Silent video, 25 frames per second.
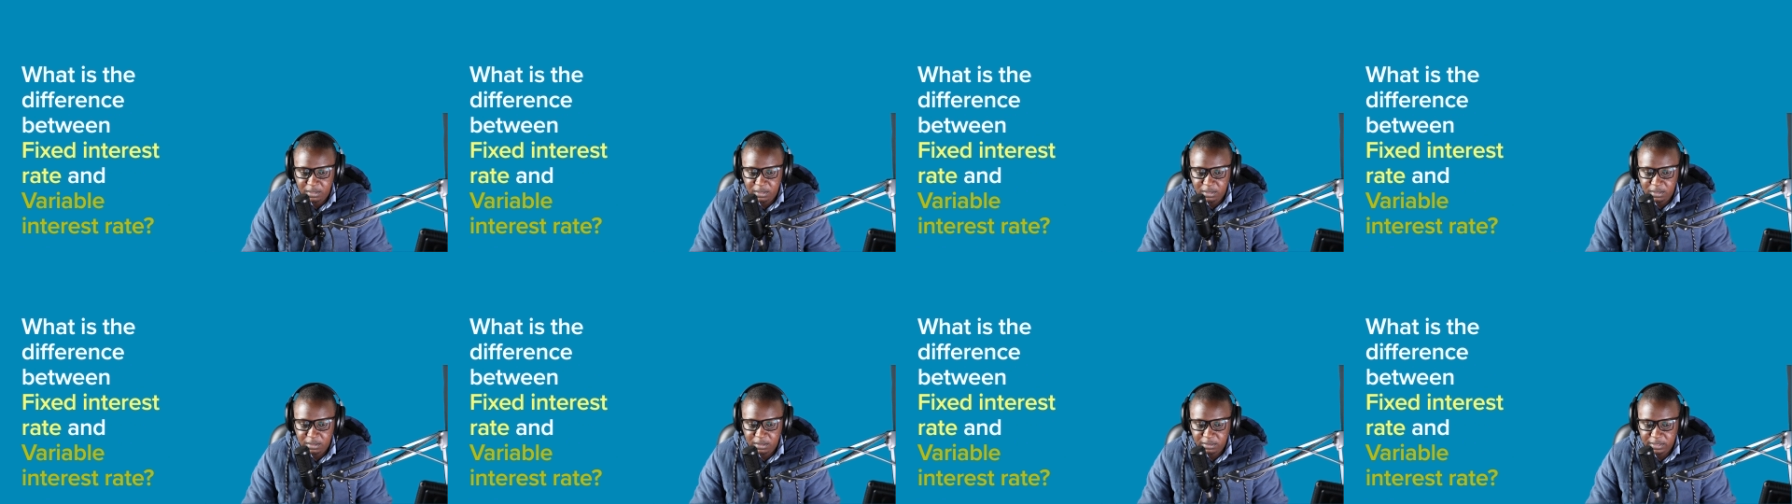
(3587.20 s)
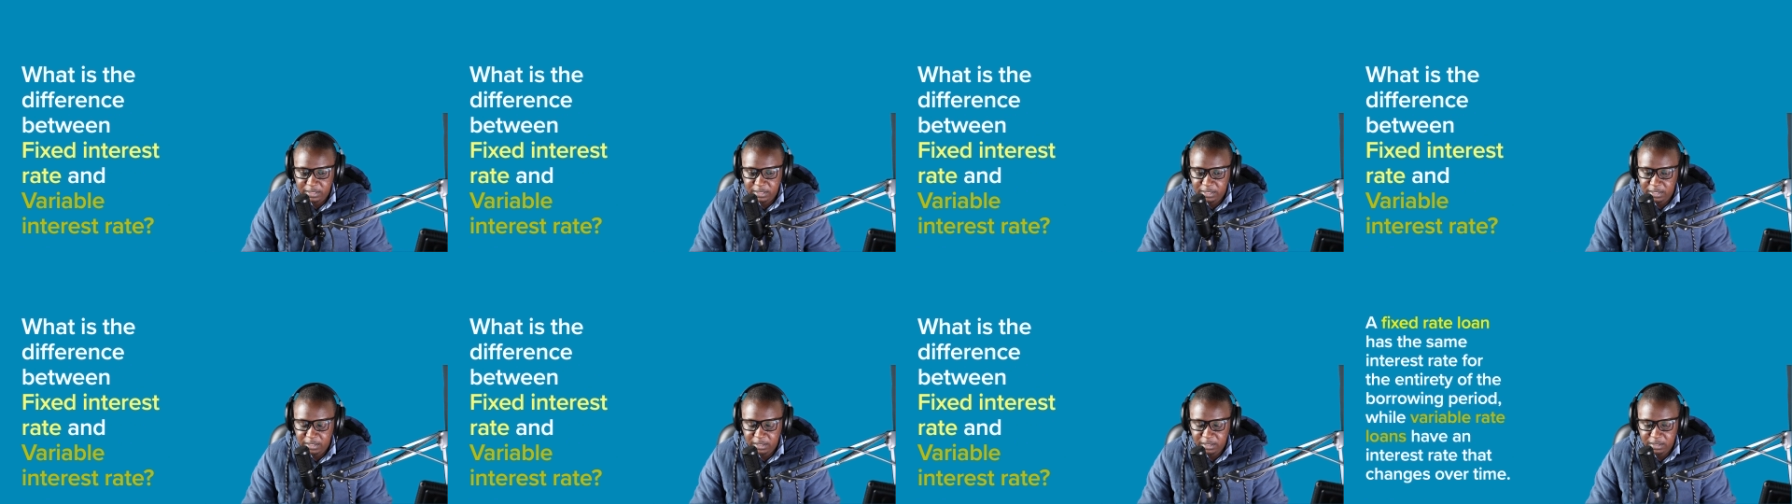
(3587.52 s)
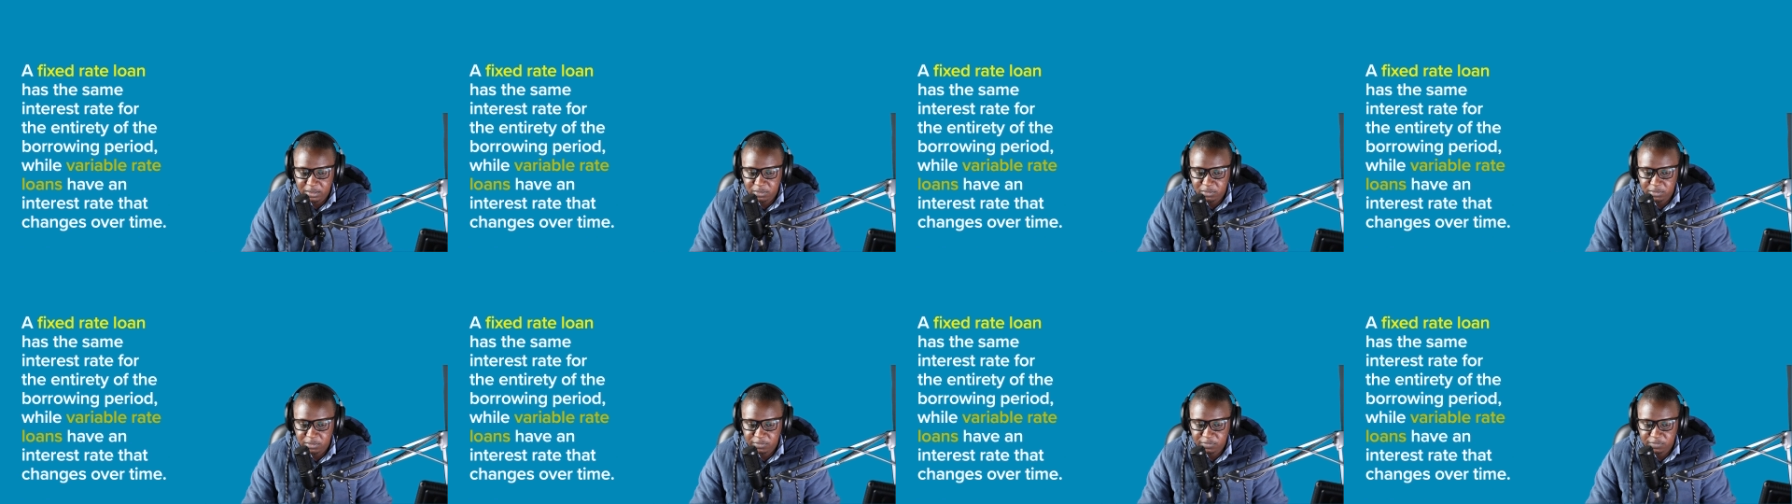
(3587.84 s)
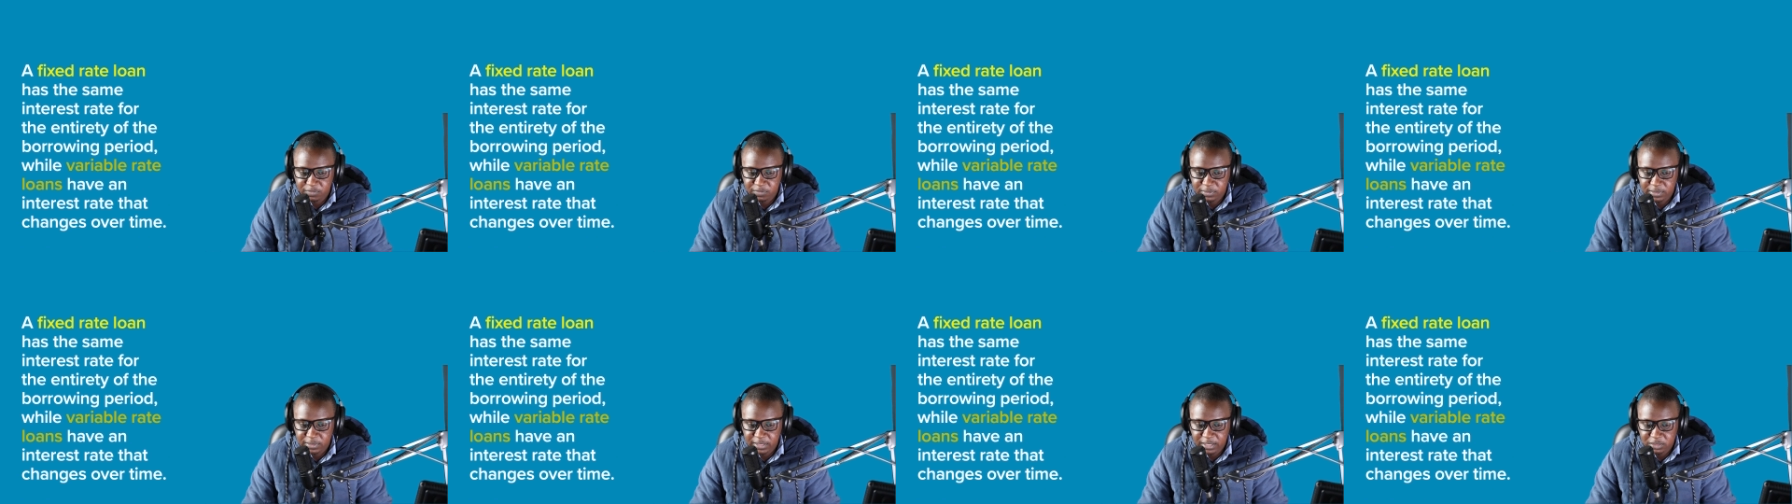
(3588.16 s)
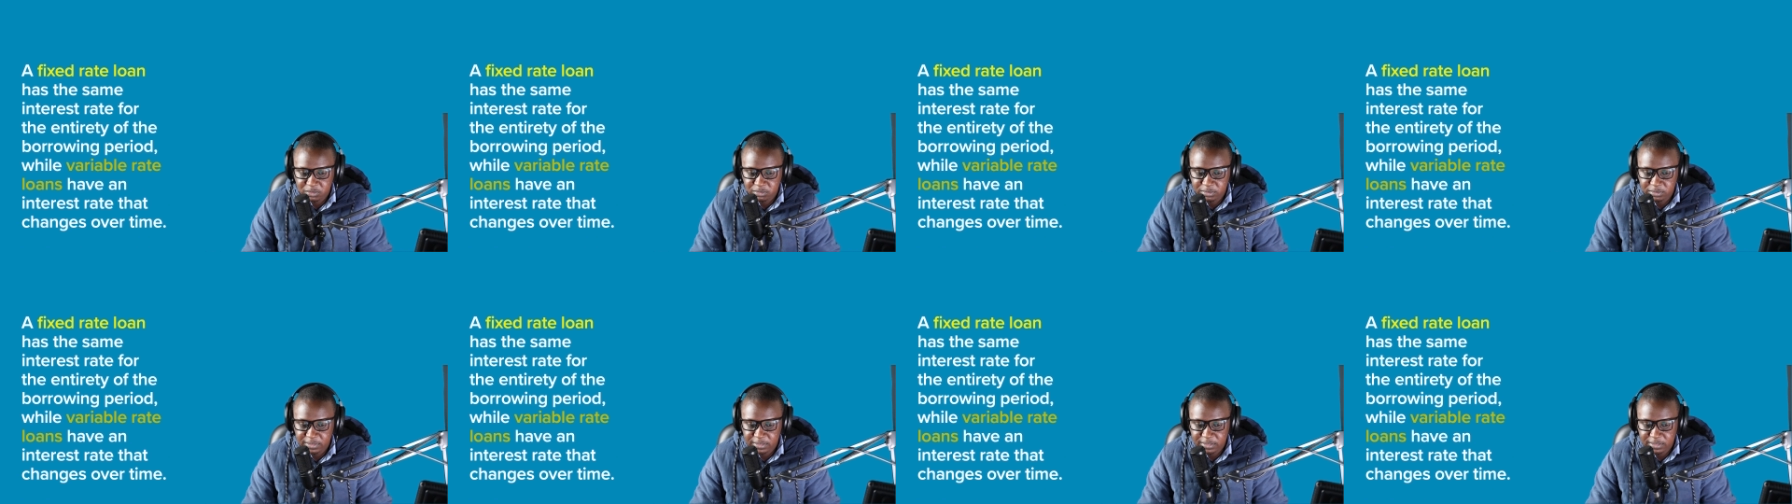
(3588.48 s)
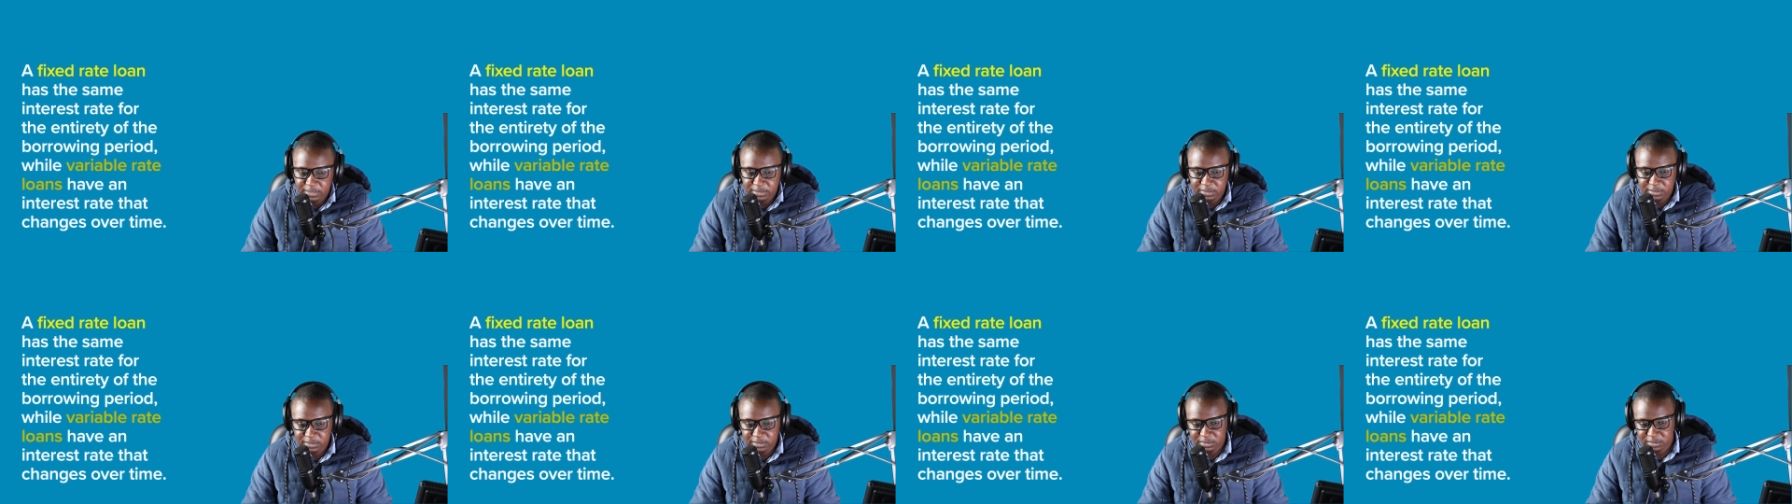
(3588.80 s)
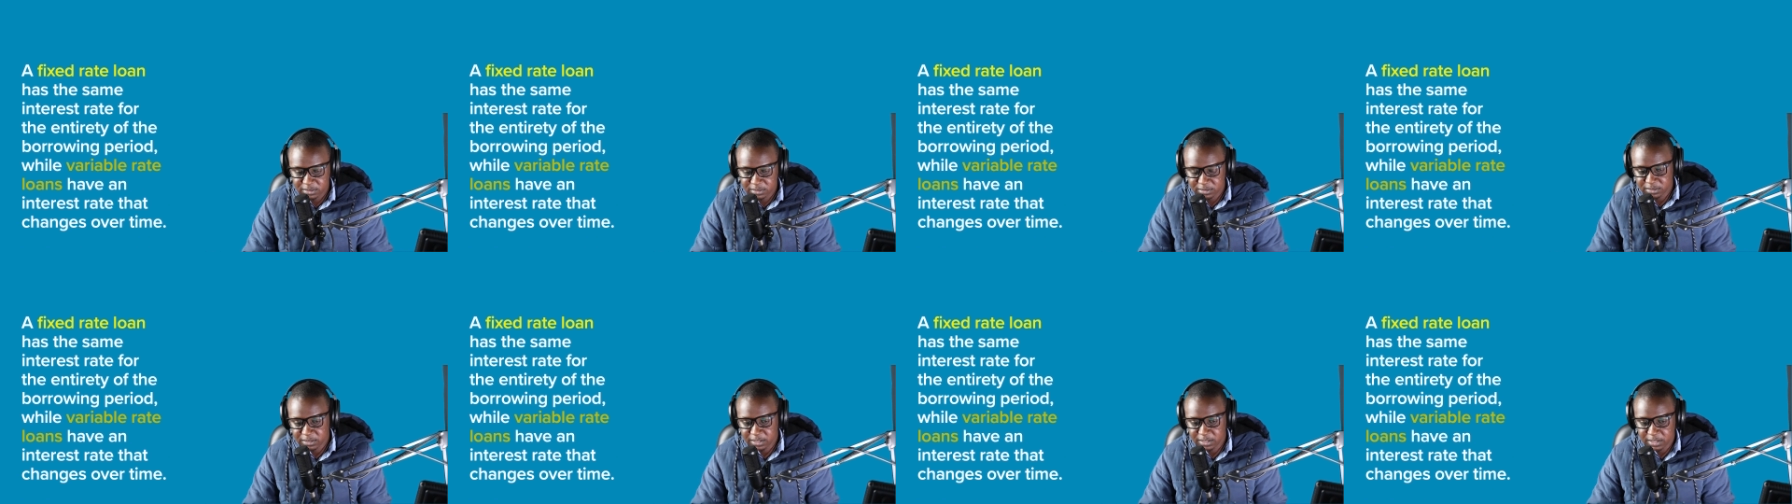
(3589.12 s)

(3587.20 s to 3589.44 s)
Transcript: Okay, we've dealt with this.